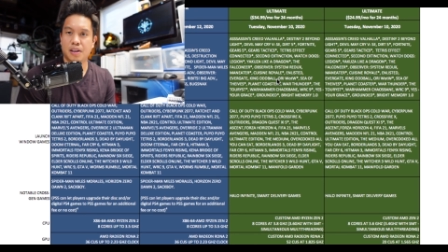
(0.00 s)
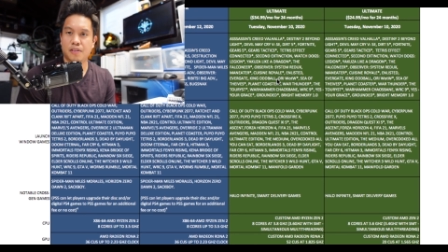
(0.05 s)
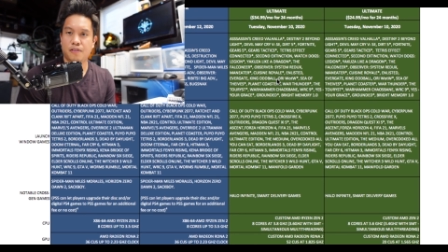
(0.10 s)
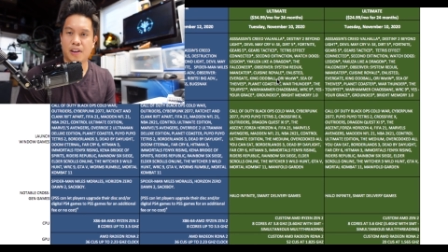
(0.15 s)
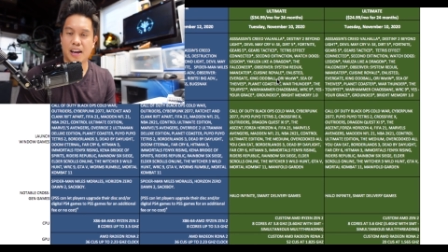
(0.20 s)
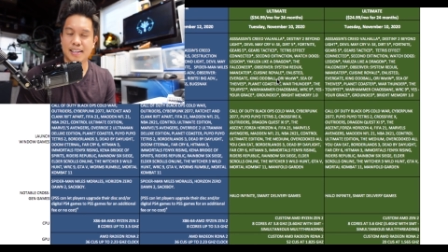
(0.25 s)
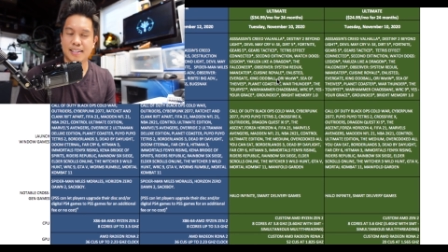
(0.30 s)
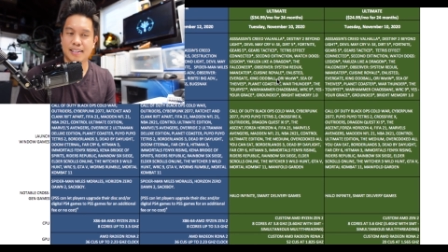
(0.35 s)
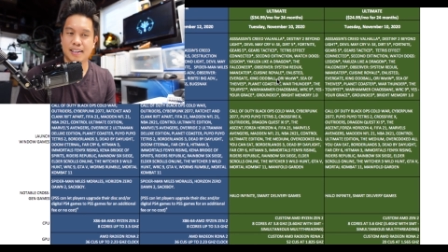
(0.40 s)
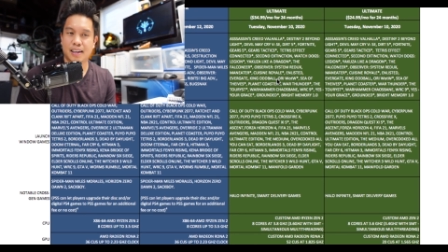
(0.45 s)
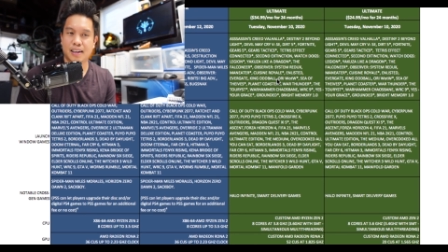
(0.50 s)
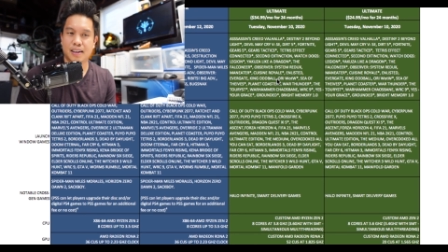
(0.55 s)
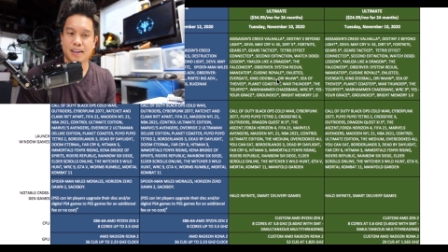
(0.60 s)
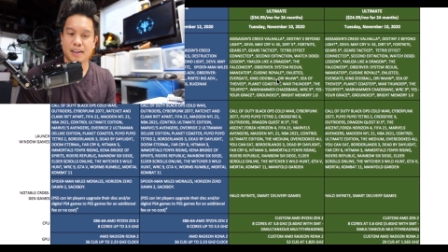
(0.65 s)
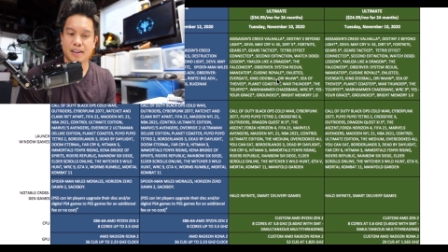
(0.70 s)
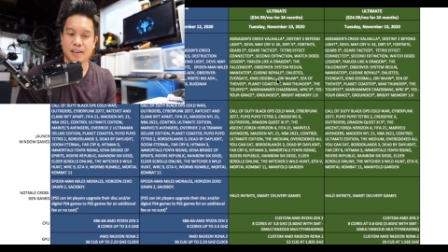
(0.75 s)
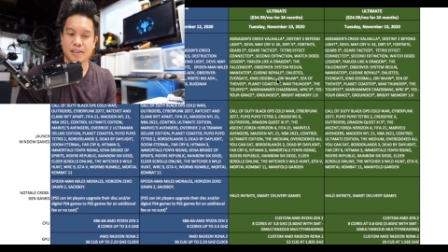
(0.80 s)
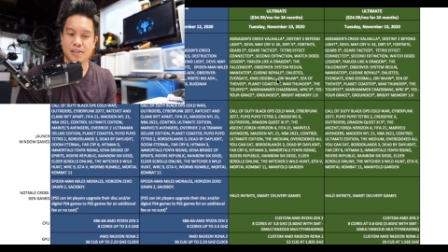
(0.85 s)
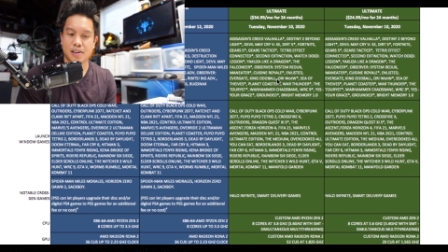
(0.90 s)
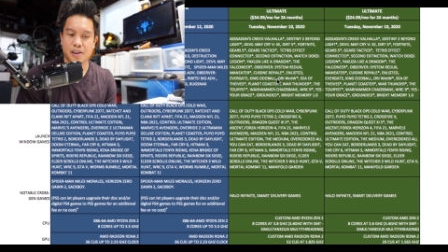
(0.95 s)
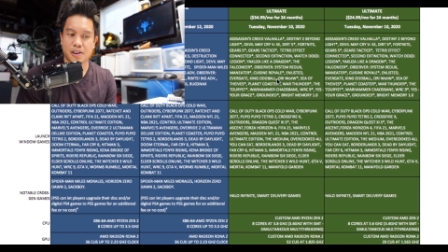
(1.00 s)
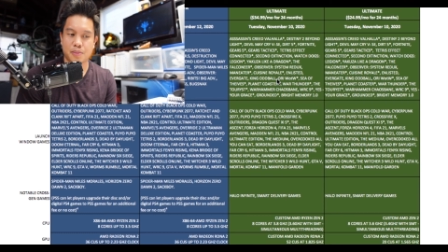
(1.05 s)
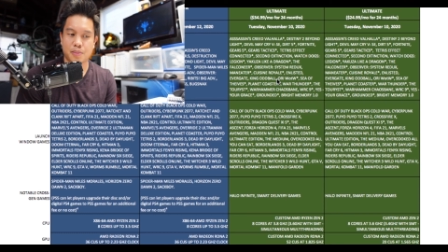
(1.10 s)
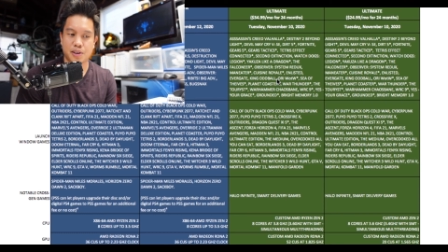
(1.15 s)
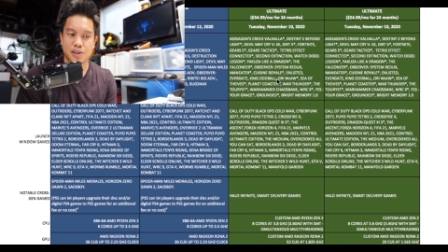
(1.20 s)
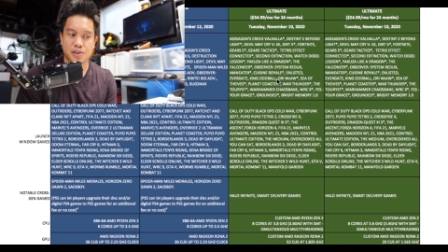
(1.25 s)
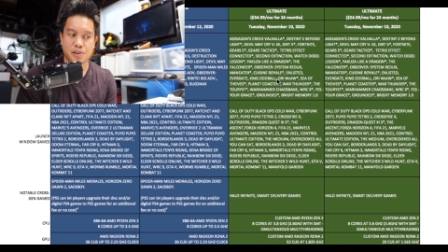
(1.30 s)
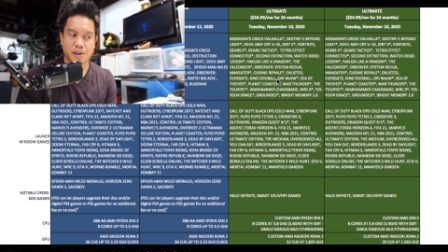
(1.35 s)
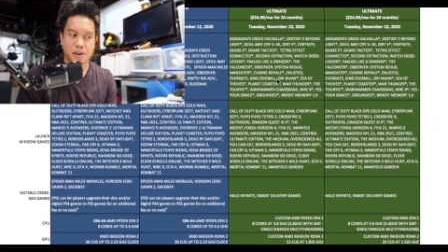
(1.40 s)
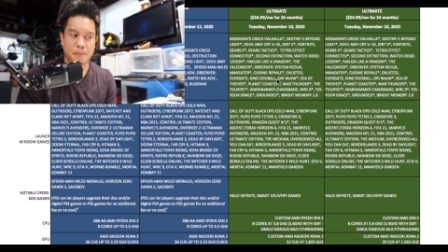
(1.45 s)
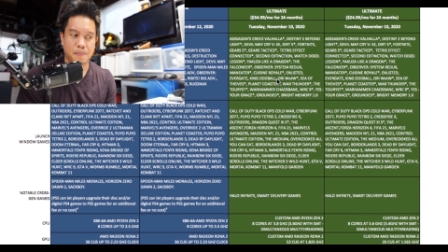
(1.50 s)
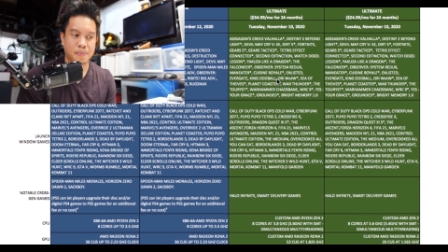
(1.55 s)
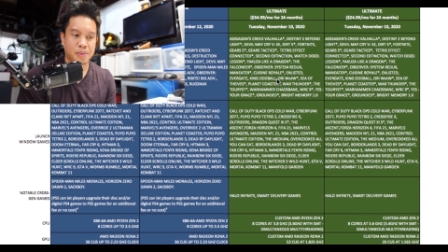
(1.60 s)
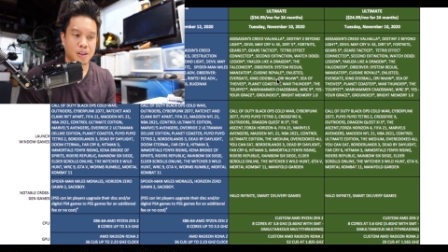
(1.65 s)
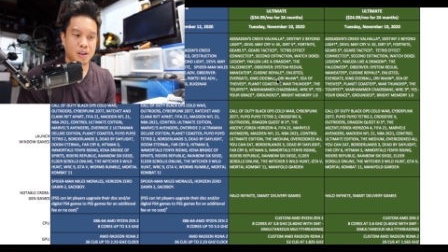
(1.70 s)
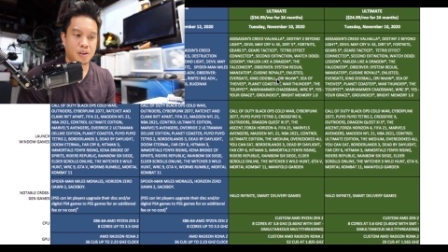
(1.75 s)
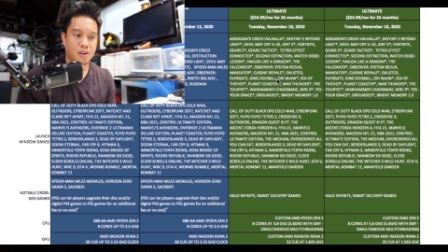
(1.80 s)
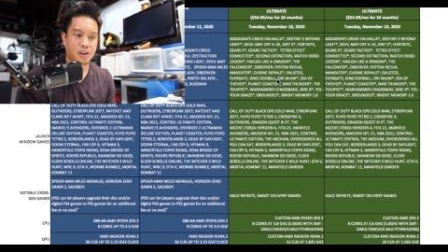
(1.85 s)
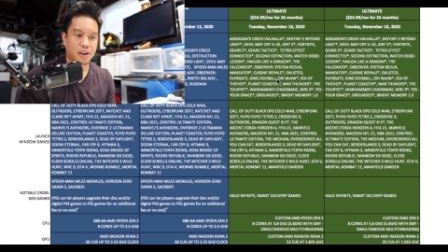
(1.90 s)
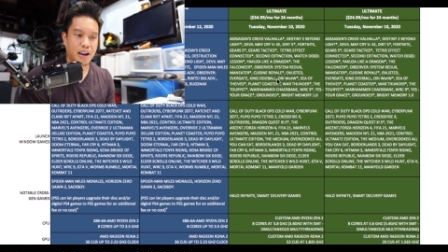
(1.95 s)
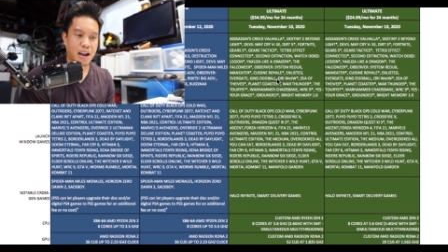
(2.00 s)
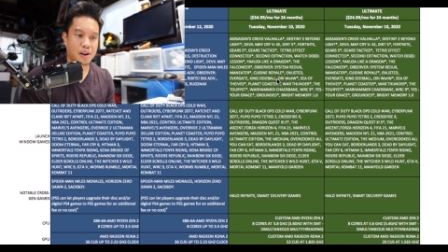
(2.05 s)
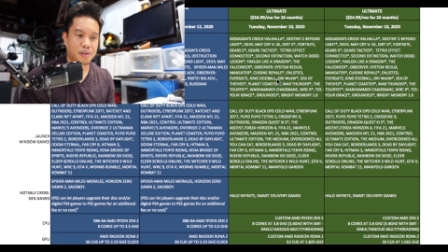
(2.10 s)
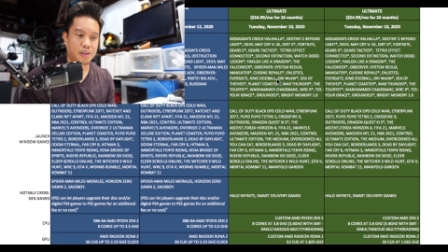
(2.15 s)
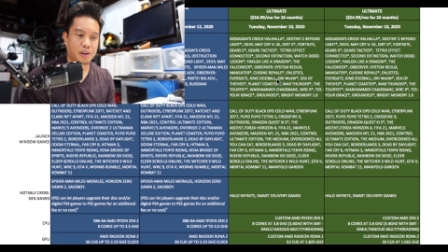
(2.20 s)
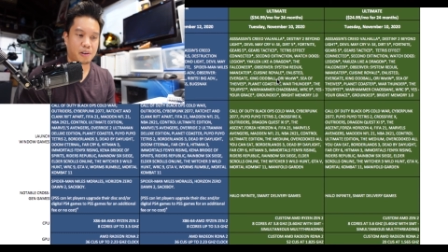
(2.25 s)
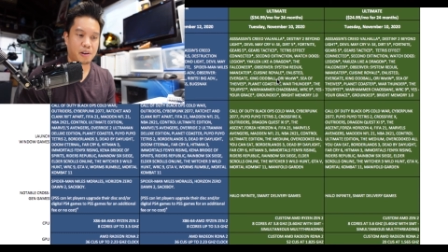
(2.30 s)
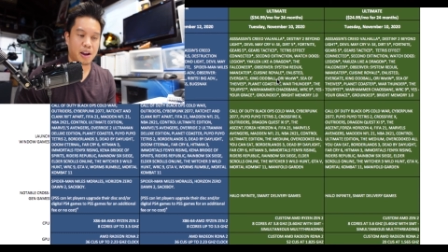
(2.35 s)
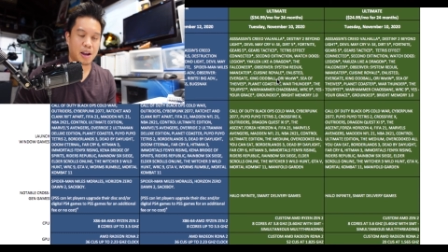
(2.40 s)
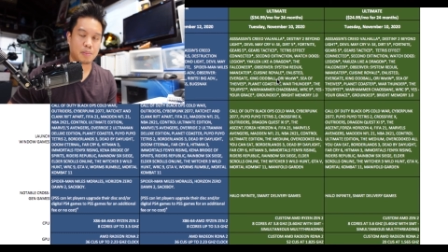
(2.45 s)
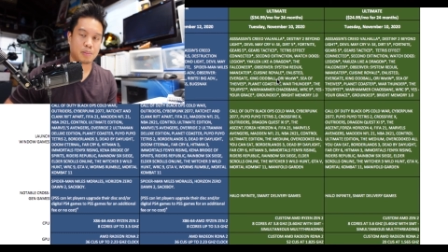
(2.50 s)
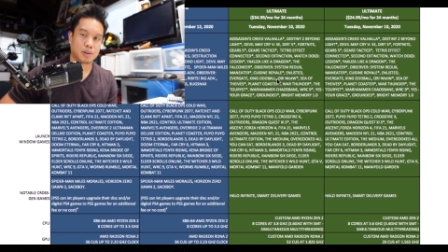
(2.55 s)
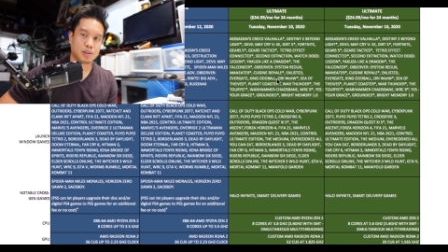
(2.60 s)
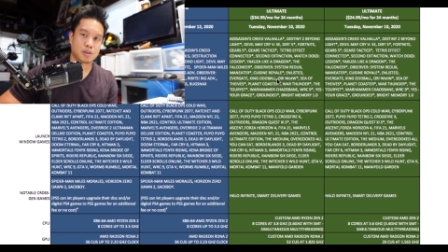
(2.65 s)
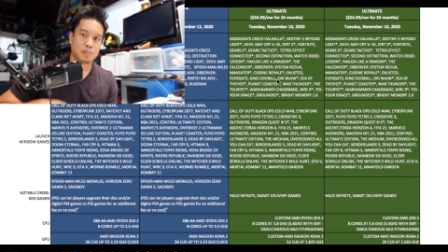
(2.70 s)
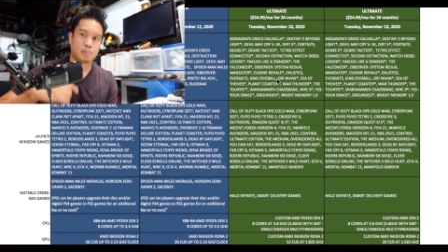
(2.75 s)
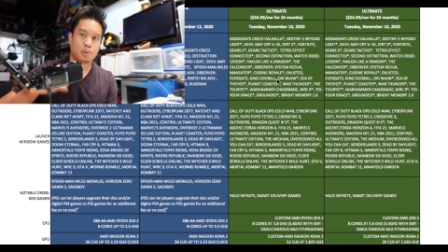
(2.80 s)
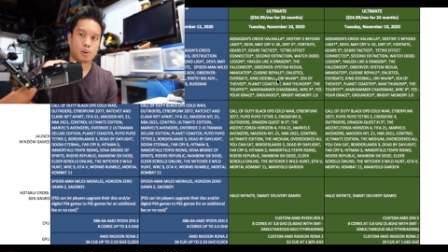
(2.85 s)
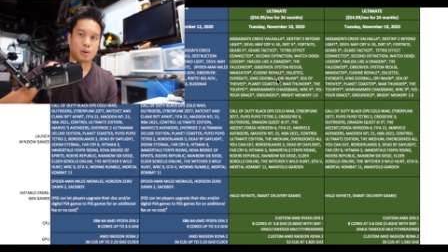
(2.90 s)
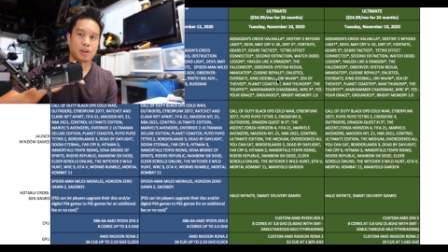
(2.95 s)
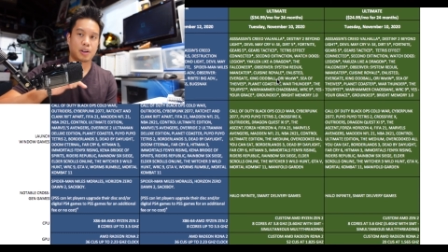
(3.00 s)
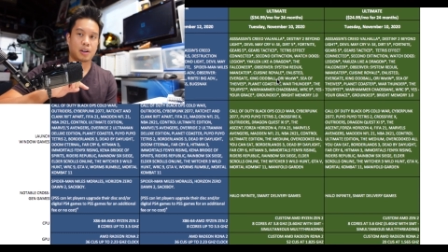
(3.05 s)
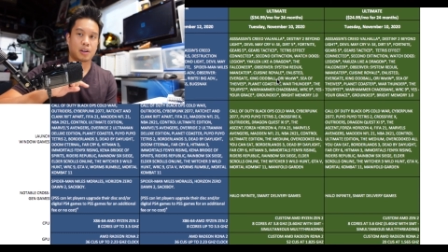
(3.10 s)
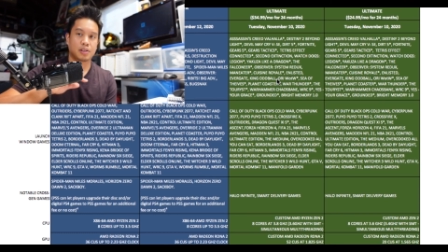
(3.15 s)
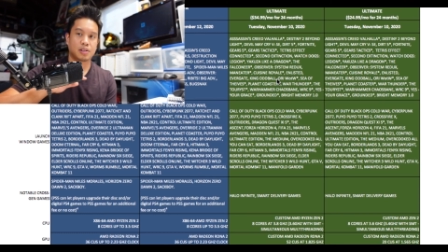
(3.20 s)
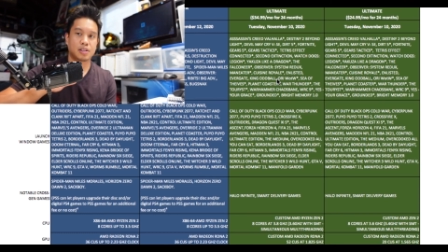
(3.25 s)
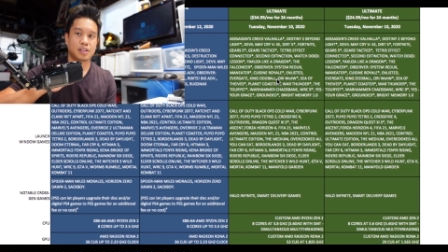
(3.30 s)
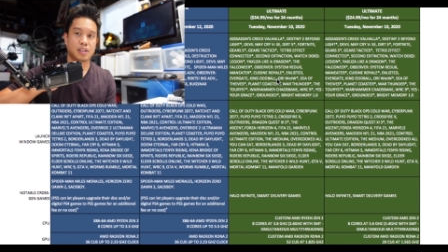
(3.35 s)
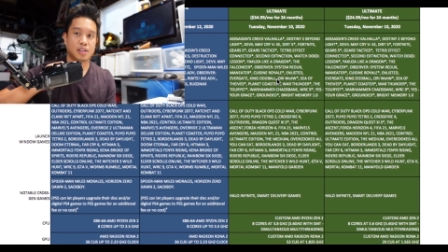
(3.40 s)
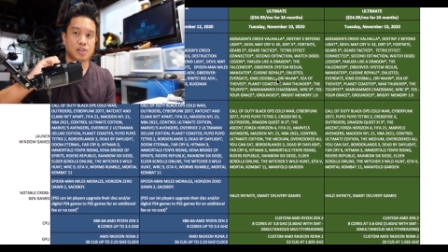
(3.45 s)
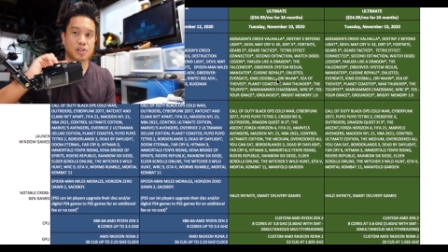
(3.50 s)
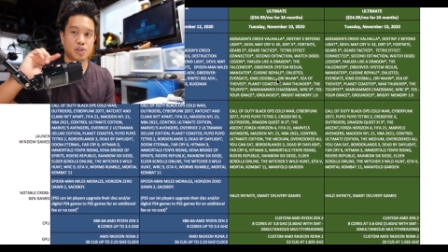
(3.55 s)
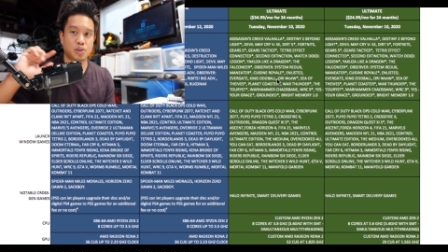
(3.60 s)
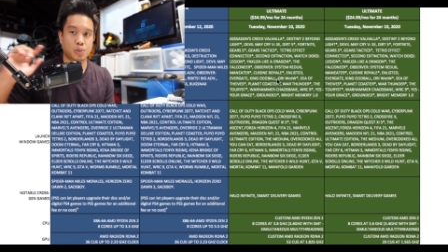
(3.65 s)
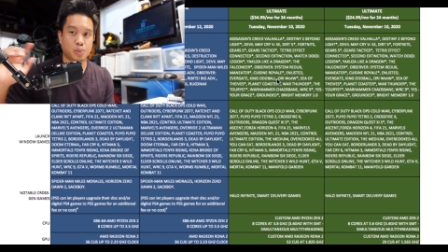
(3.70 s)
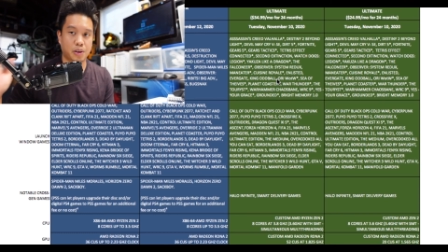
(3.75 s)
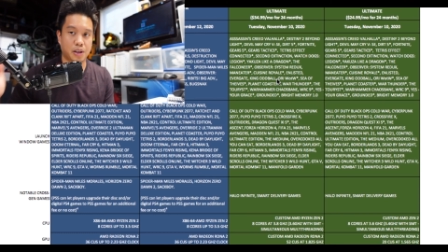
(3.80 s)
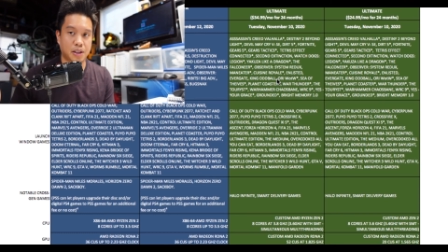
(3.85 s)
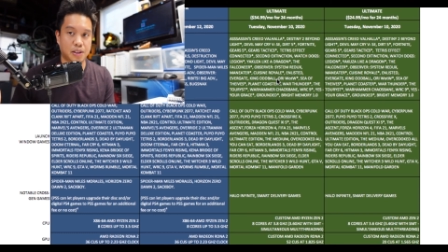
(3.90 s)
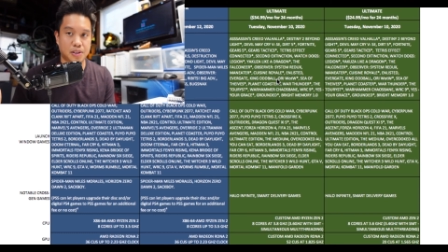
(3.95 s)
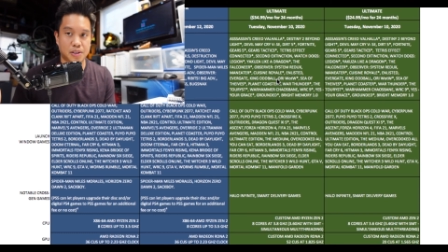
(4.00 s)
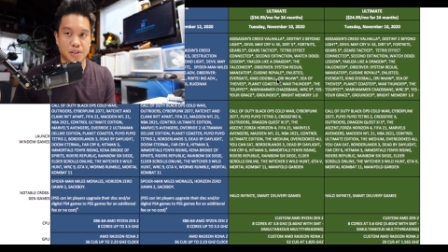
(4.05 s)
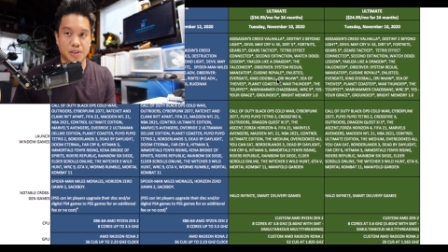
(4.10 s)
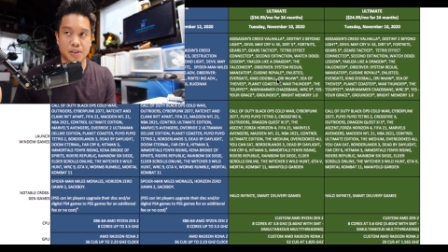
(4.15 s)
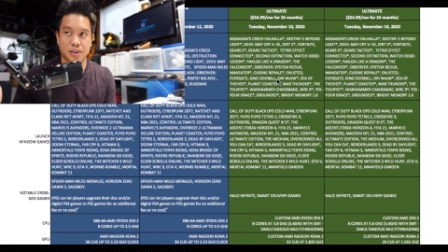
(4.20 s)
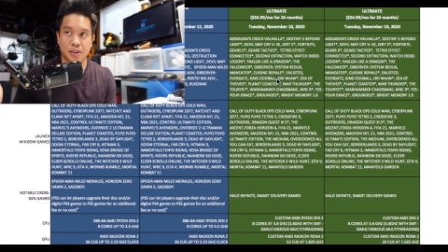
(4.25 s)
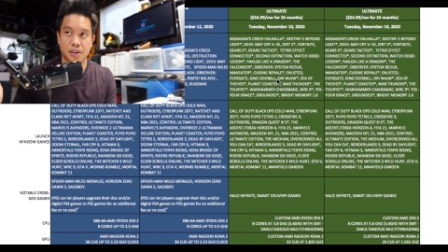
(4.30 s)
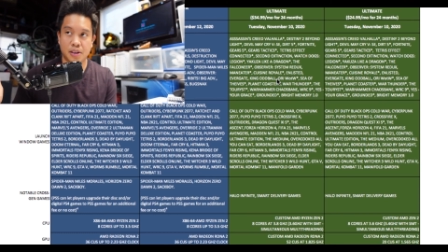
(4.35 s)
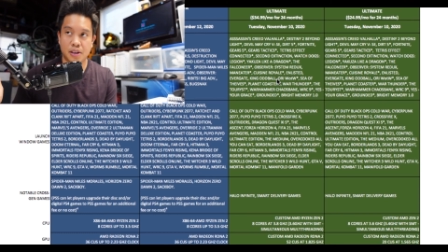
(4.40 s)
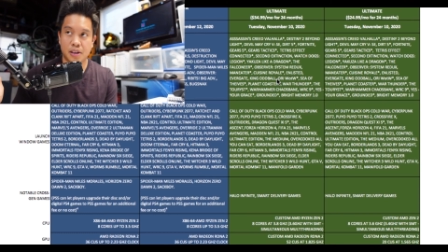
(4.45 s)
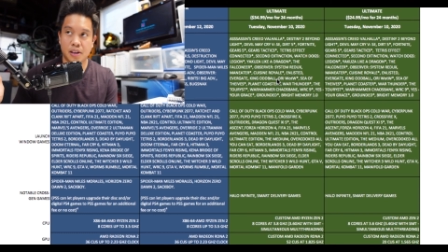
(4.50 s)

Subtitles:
fascinating documentary on how they're able to port it onto the Switch,